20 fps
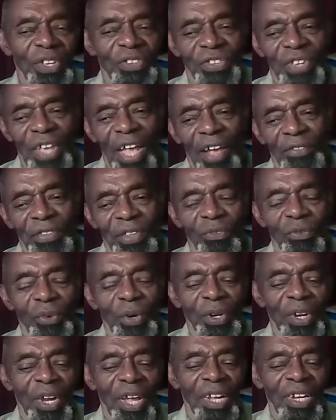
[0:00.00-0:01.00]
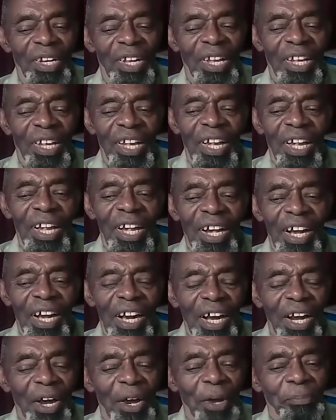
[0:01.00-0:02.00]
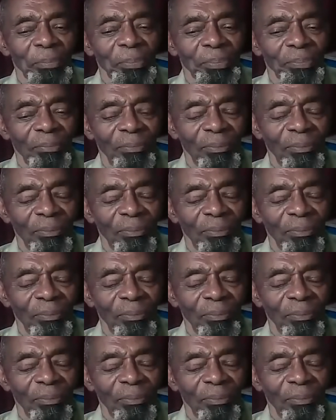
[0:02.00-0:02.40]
the south, and whatnot. Um,